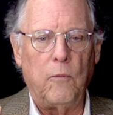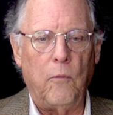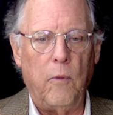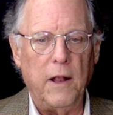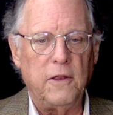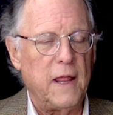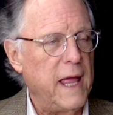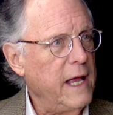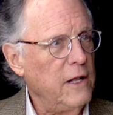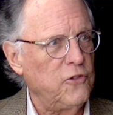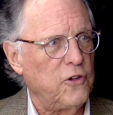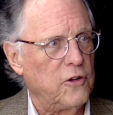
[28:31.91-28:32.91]
When they
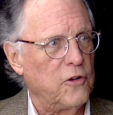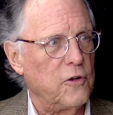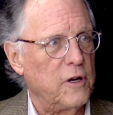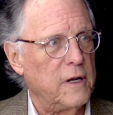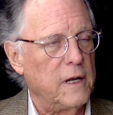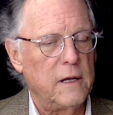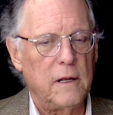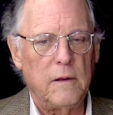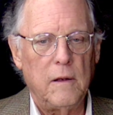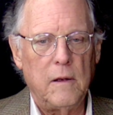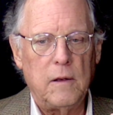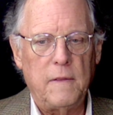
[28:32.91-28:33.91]
instituted it,
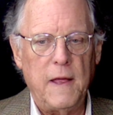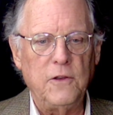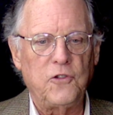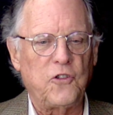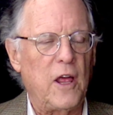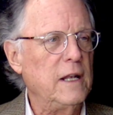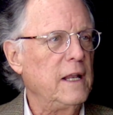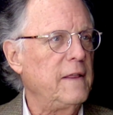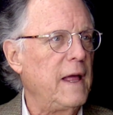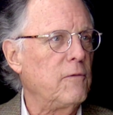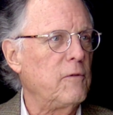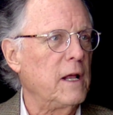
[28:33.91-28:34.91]
then suddenly
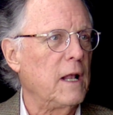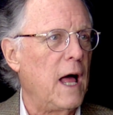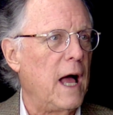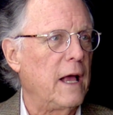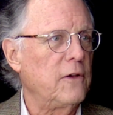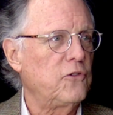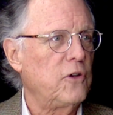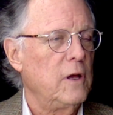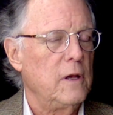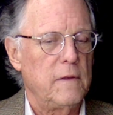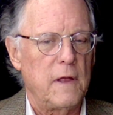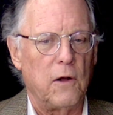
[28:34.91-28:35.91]
they realized
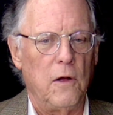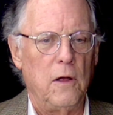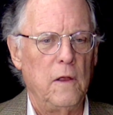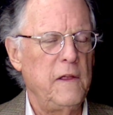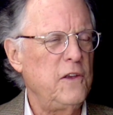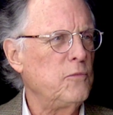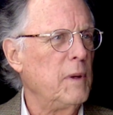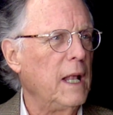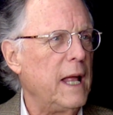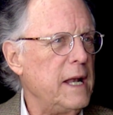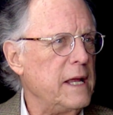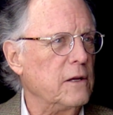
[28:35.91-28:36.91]
that all these
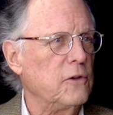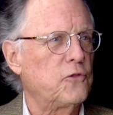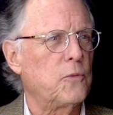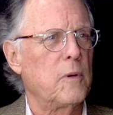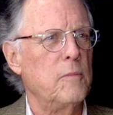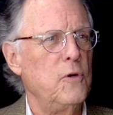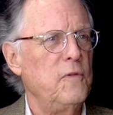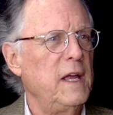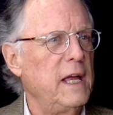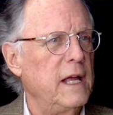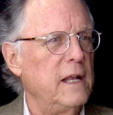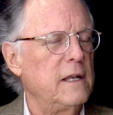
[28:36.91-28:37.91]
millennials were
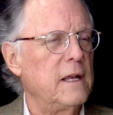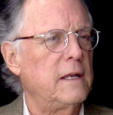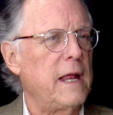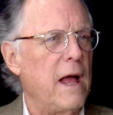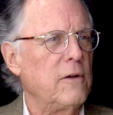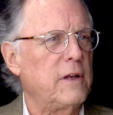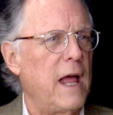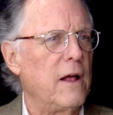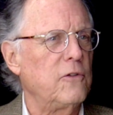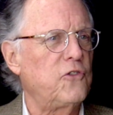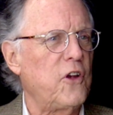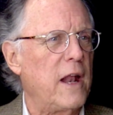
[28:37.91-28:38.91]
moving into
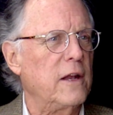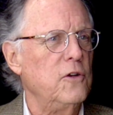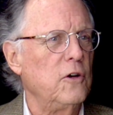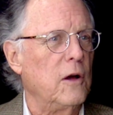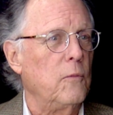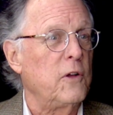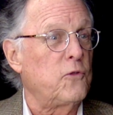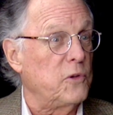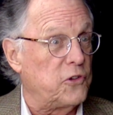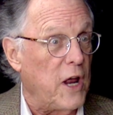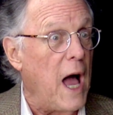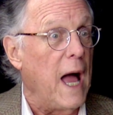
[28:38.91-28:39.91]
downtown Chattanooga, which
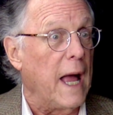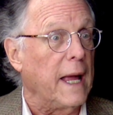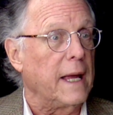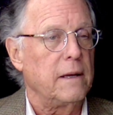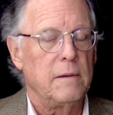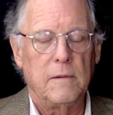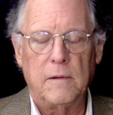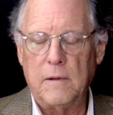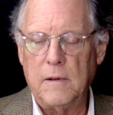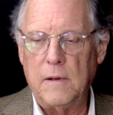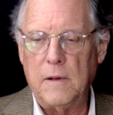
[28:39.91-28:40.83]
was dying. Mm-hmm.